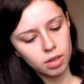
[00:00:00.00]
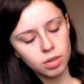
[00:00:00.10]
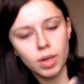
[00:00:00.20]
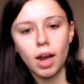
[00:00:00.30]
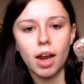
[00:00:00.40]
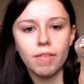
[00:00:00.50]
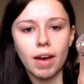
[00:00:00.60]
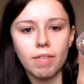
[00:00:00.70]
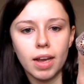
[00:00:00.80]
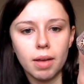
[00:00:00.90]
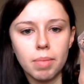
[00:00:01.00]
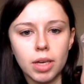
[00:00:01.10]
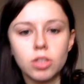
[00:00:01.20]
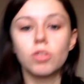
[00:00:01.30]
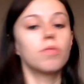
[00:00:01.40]
So I kind of have like a
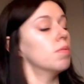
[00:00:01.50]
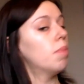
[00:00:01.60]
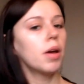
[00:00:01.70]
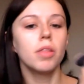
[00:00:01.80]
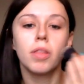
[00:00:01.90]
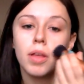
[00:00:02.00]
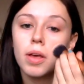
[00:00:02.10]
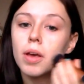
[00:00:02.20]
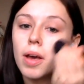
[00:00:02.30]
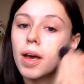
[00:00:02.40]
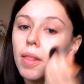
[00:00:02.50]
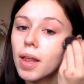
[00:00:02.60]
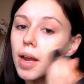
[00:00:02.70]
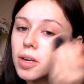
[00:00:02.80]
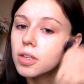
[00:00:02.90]
mixture of them both, and
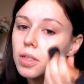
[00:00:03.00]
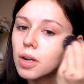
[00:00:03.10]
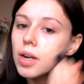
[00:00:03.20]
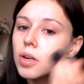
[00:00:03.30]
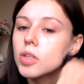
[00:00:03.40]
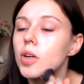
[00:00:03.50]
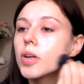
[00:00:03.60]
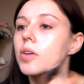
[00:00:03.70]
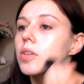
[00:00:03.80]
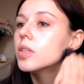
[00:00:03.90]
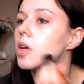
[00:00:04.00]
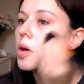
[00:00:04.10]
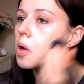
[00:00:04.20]
then I just do little circles.